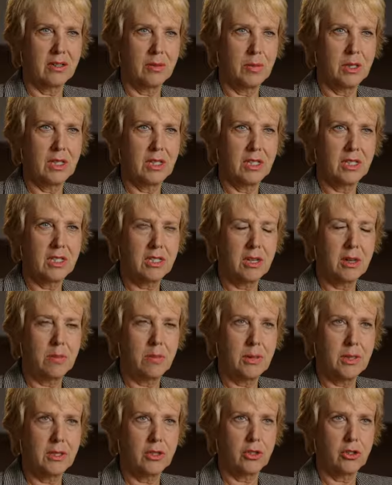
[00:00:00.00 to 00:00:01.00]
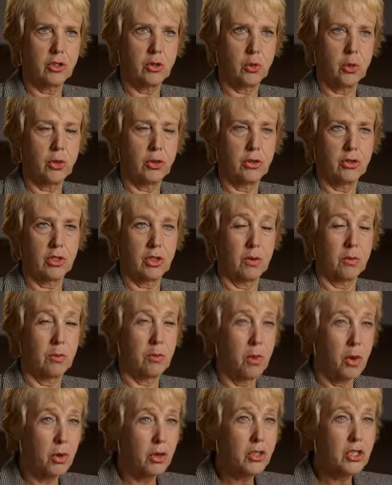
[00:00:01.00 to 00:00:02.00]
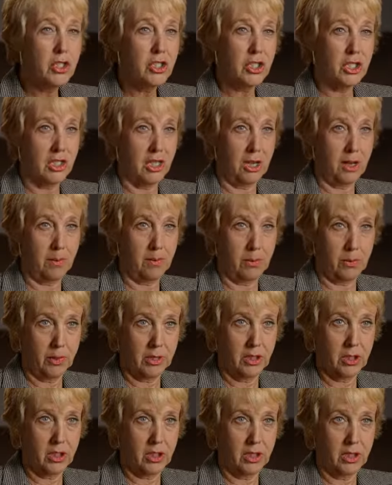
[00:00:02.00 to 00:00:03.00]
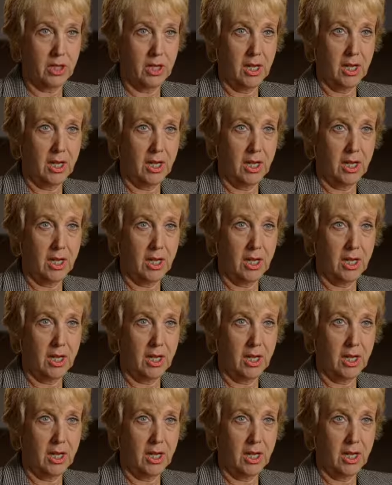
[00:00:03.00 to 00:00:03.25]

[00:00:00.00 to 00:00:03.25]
I mean, in some patients where there's an emergency operation